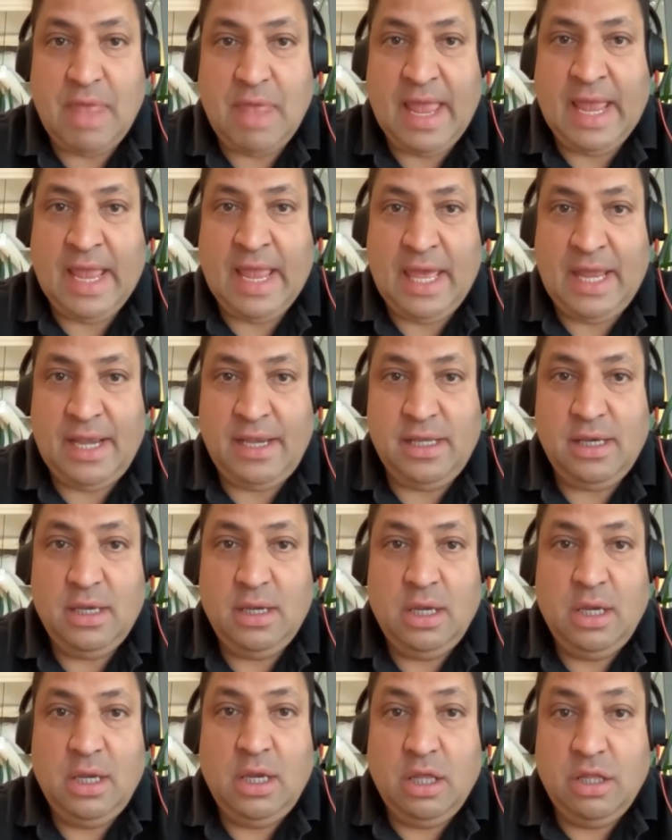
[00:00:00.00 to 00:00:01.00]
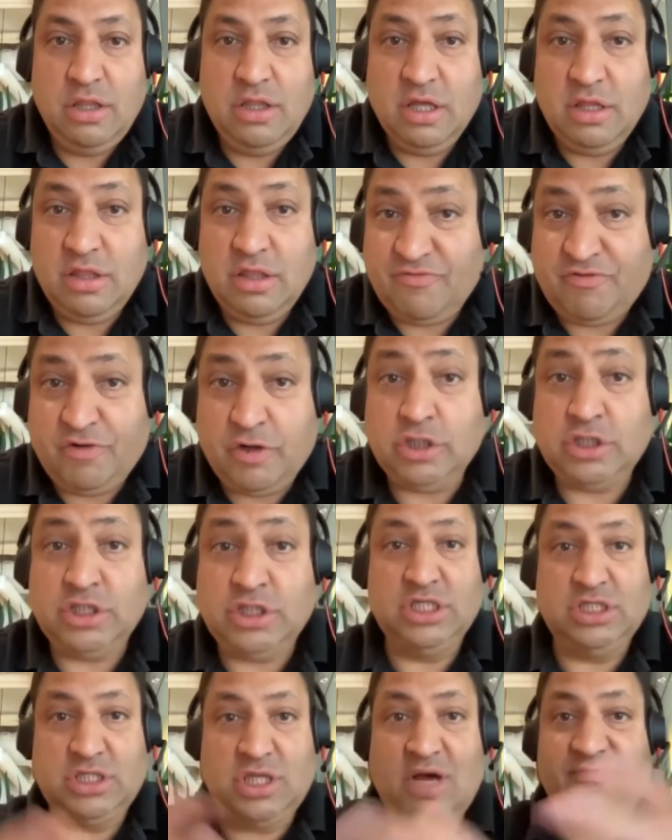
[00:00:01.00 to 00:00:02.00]
And the
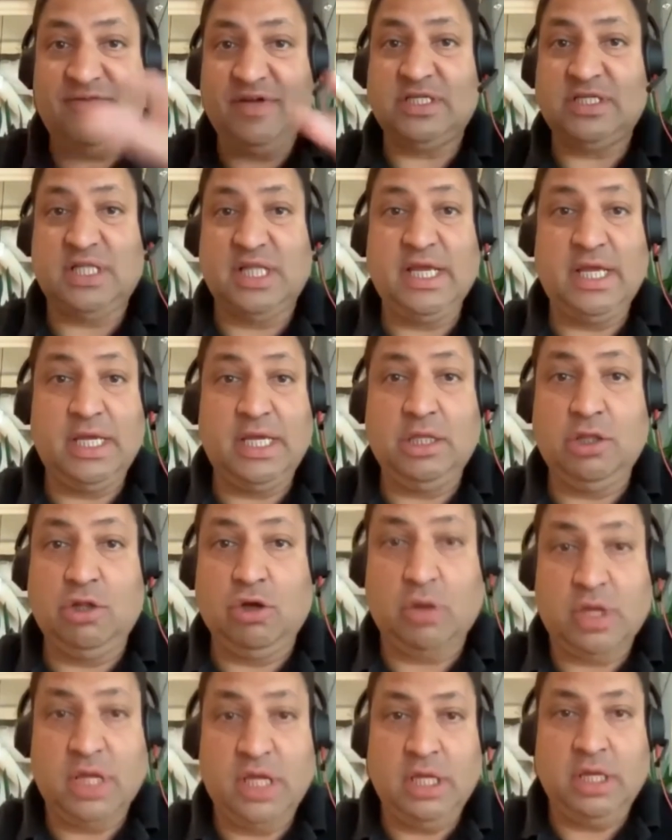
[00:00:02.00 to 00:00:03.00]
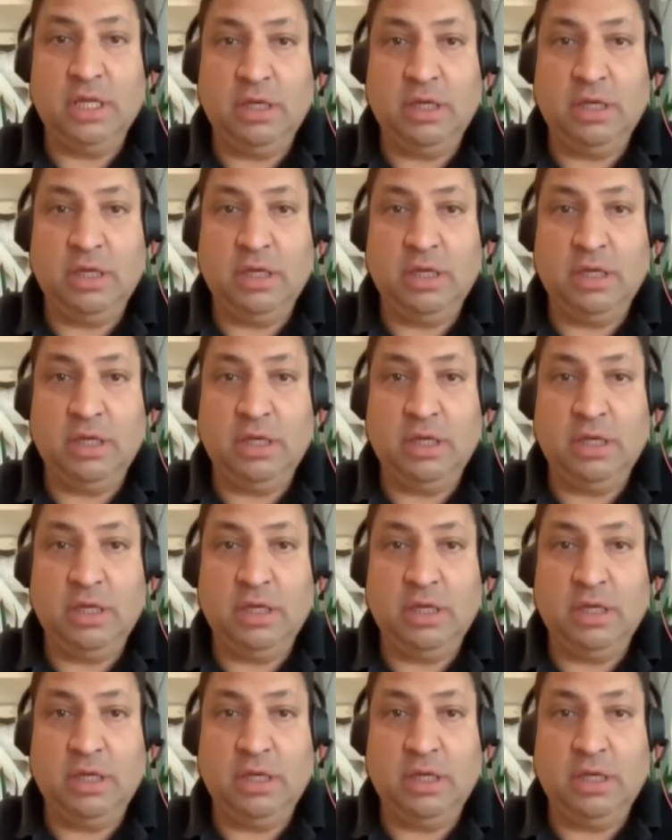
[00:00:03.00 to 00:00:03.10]
first is obviously, look,